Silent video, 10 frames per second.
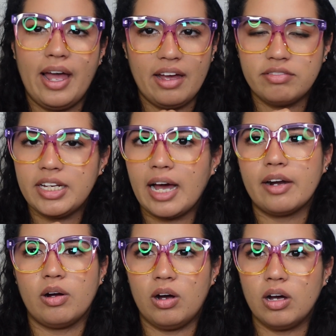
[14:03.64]
heavy
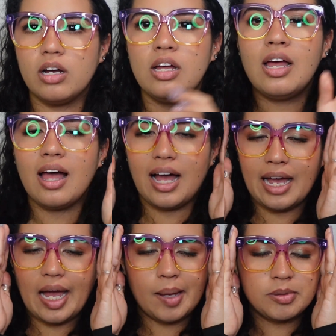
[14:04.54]
at all.
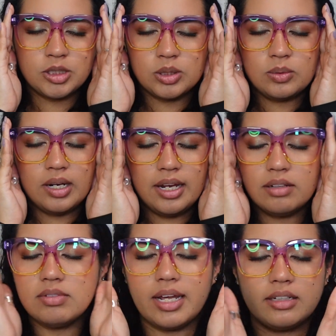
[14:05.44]
I absolutely
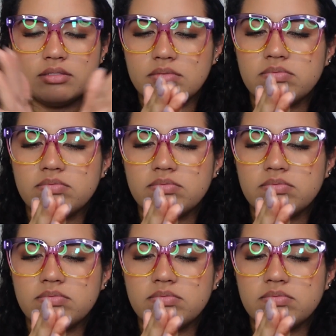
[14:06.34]
like